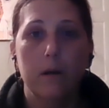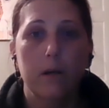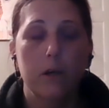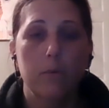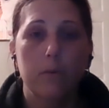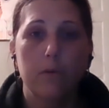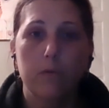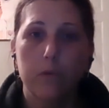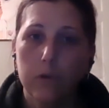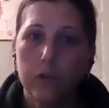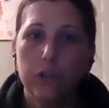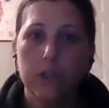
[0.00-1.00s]
human
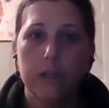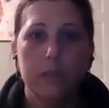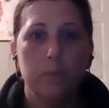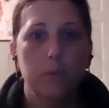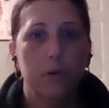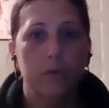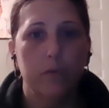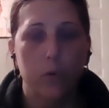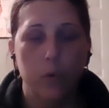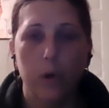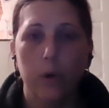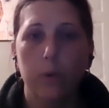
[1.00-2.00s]
flourishing, spirit of
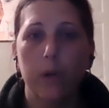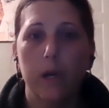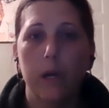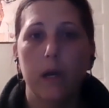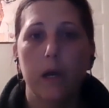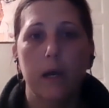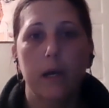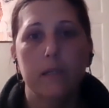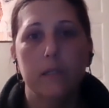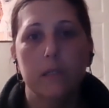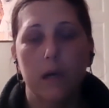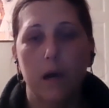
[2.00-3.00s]
inquiry,
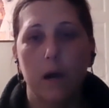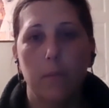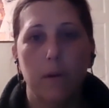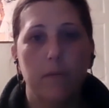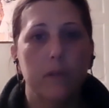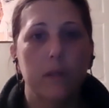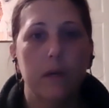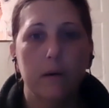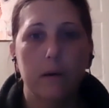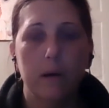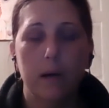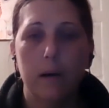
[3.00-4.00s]
and everything
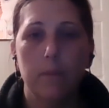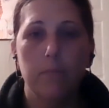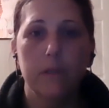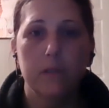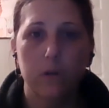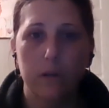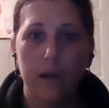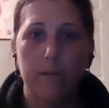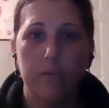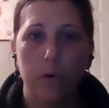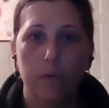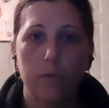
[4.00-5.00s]
that's on that
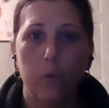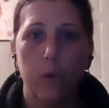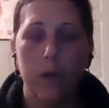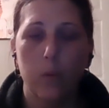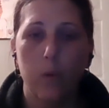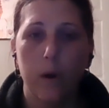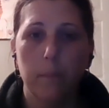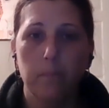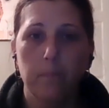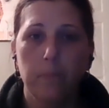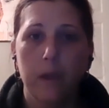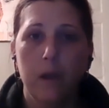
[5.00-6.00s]
form for week 1.
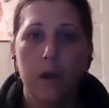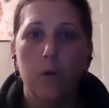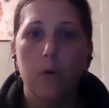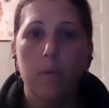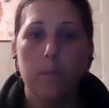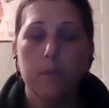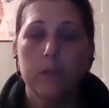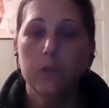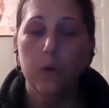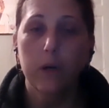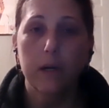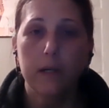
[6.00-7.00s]
Remember, it's a
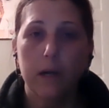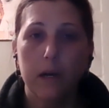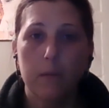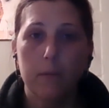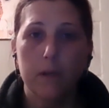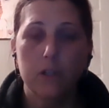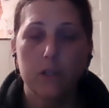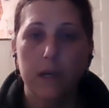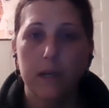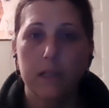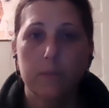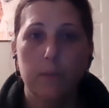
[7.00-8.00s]
working document just
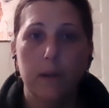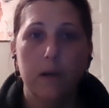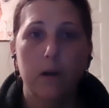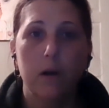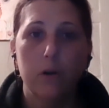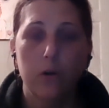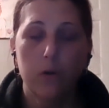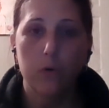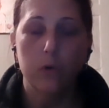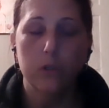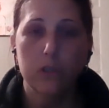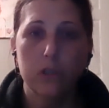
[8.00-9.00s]
like it's been in all your other
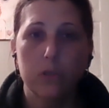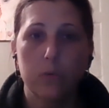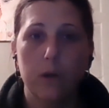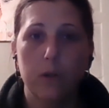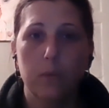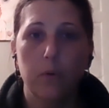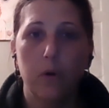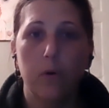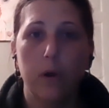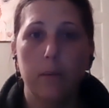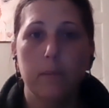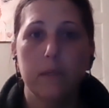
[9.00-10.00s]
courses throughout the
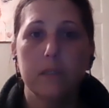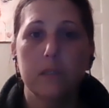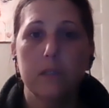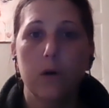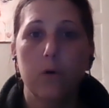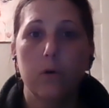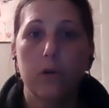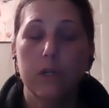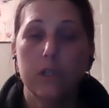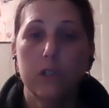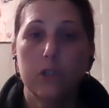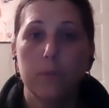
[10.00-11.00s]
program, and so you
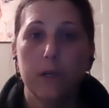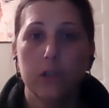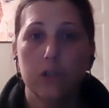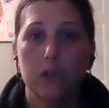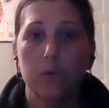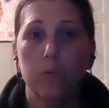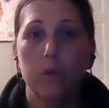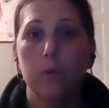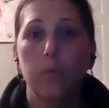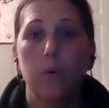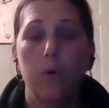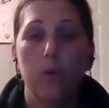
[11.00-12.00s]
need to make sure when you
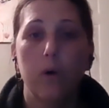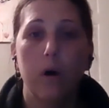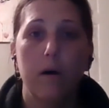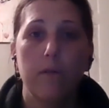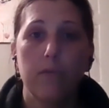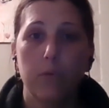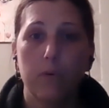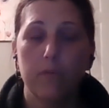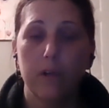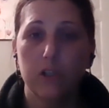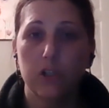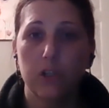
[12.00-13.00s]
pull off the
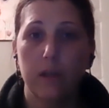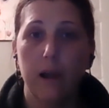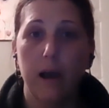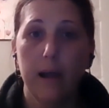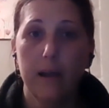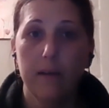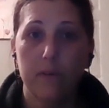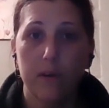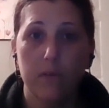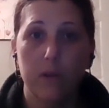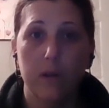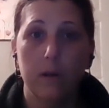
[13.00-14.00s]
reflection that I have
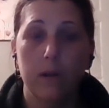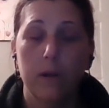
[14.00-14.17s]
given